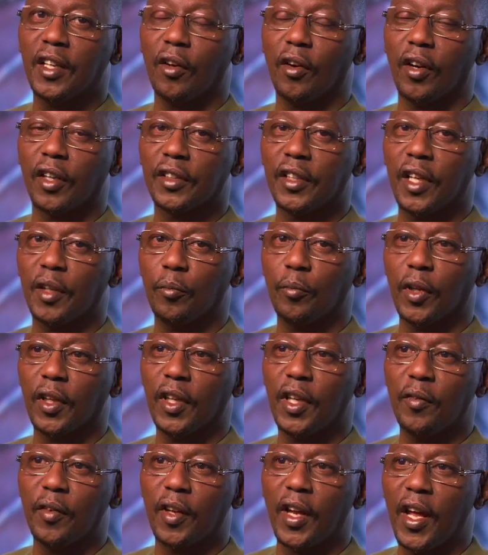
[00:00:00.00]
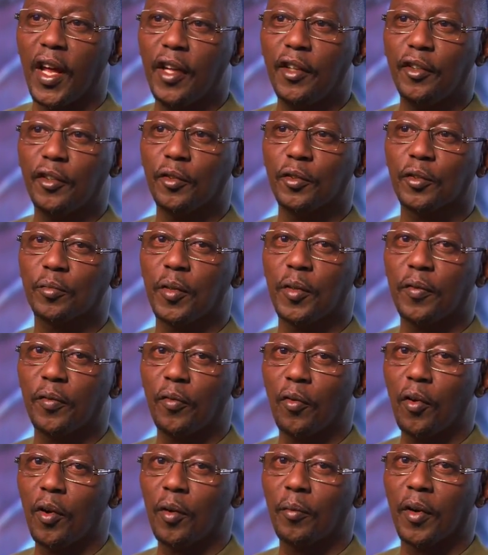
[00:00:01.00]
or I didn't believe in angels
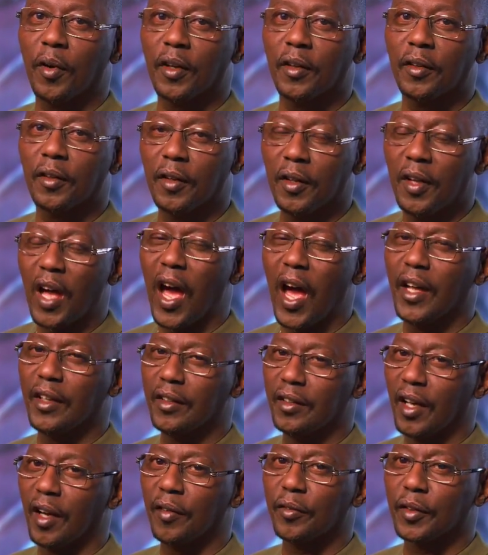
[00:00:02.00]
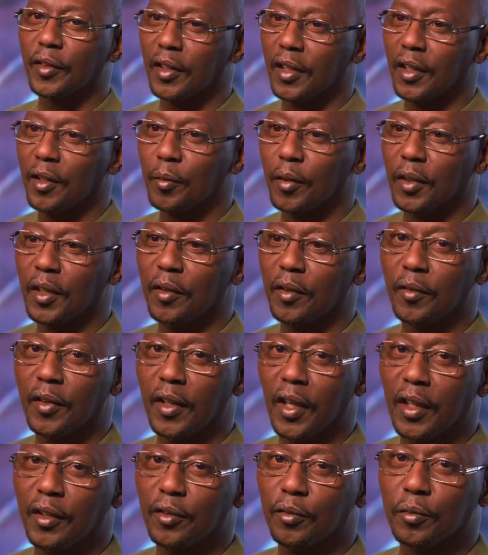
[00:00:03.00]
before, but I definitely believe in
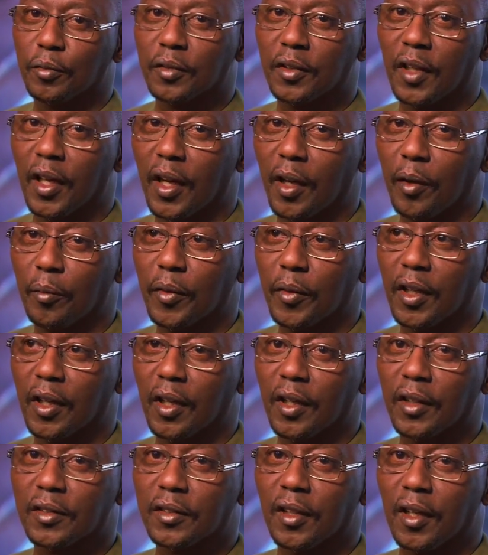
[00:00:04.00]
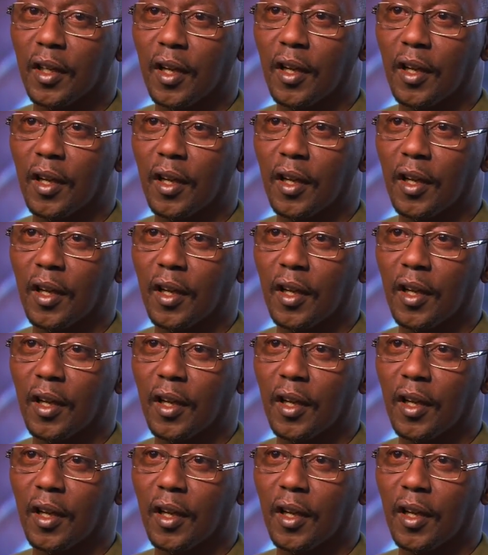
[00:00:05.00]
angels now, because